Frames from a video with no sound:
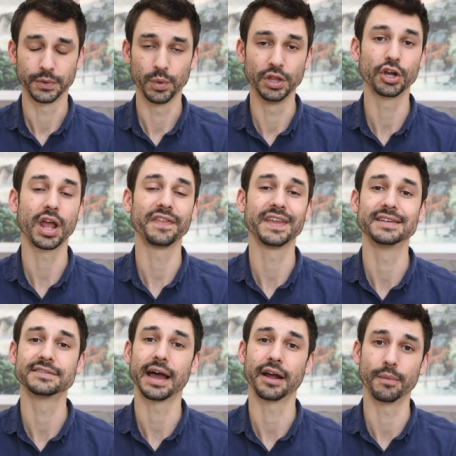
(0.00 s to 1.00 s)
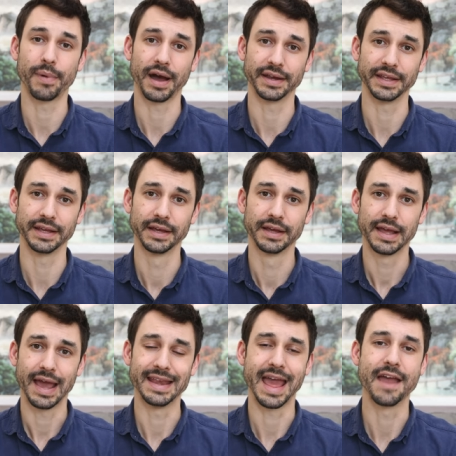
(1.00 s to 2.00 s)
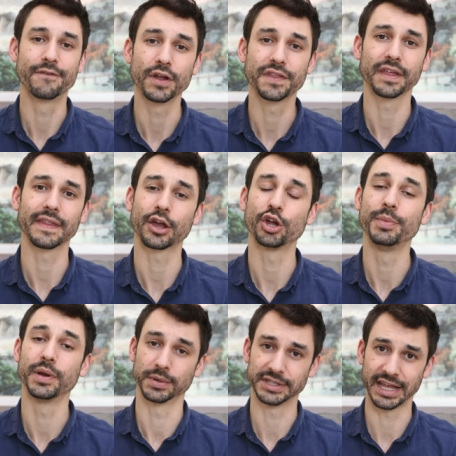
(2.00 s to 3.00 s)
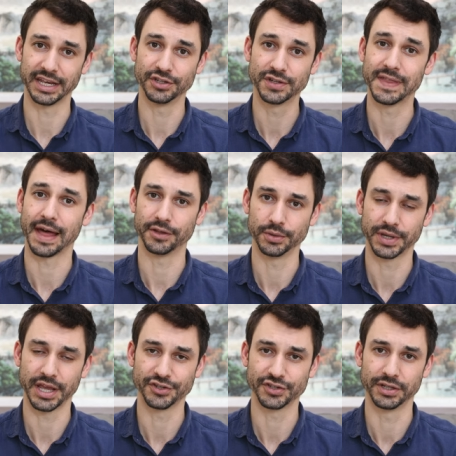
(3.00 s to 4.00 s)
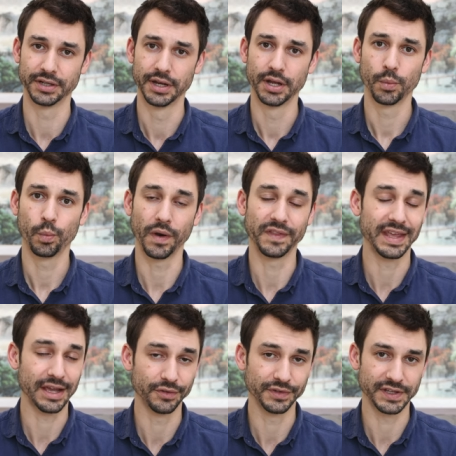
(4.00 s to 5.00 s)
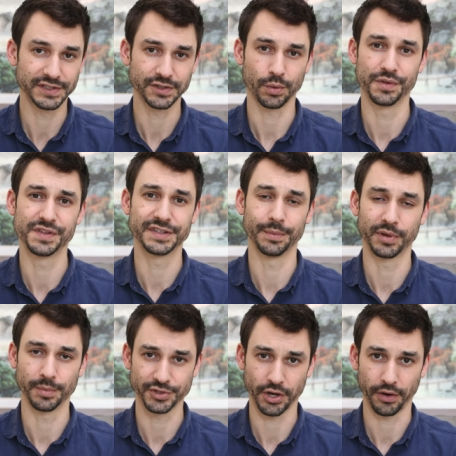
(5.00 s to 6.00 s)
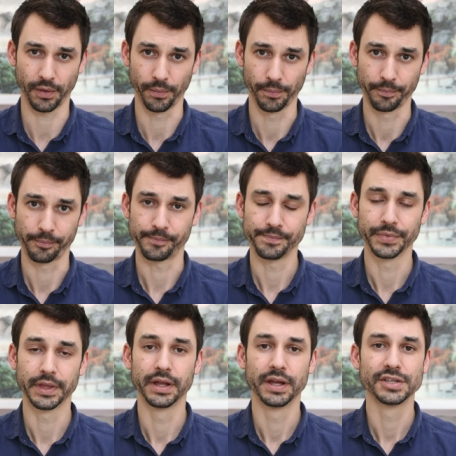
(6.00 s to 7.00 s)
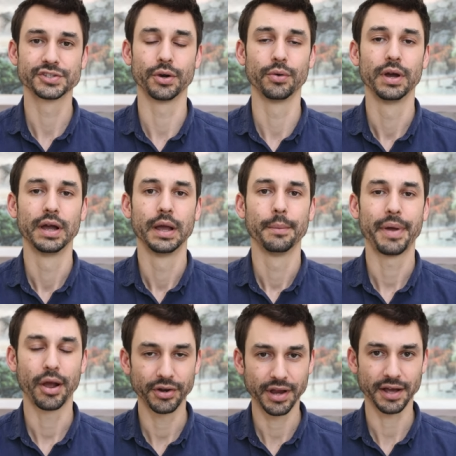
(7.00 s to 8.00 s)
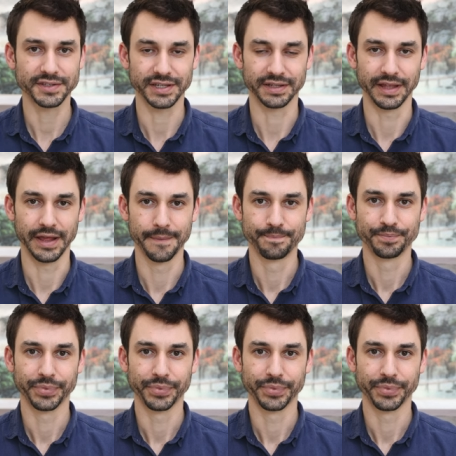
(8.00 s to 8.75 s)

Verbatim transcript: We look at the entire body and everything that could be related to that location where the illness or the symptoms are. So, paradoxically,